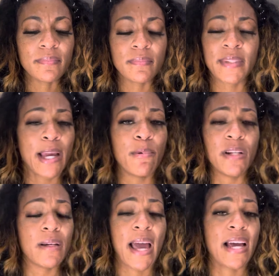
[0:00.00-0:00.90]
they
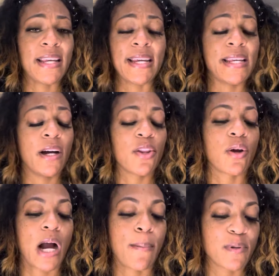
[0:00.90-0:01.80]
wouldn't have had any
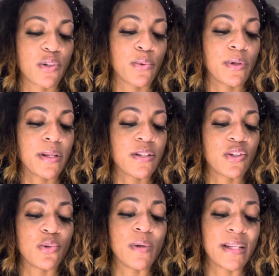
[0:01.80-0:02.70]
other opportunity to
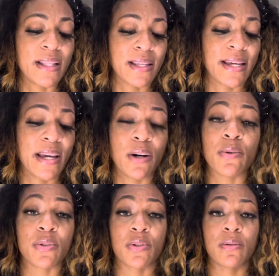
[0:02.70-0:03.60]
do anything
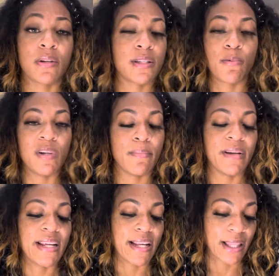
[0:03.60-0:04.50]
else because there wouldn't
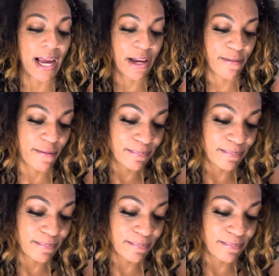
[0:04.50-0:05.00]
have been any life.